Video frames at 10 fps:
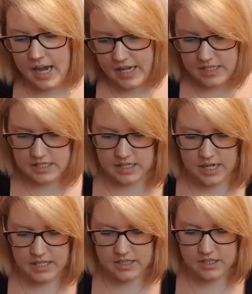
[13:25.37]
and
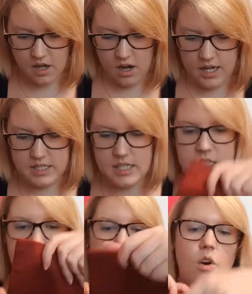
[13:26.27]
inside
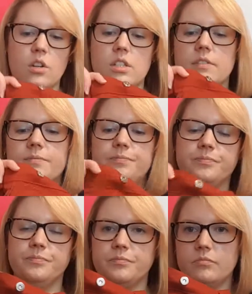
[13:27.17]
it's got
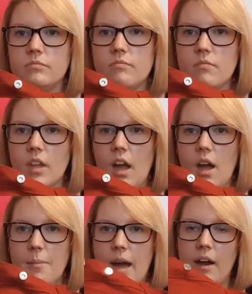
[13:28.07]

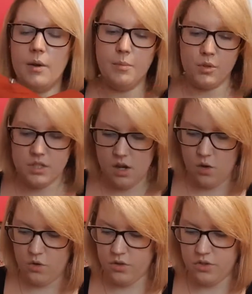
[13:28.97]
Harry Potter
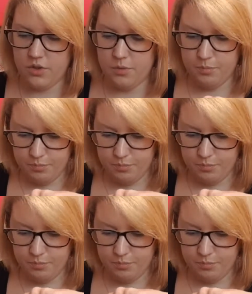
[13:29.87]
on the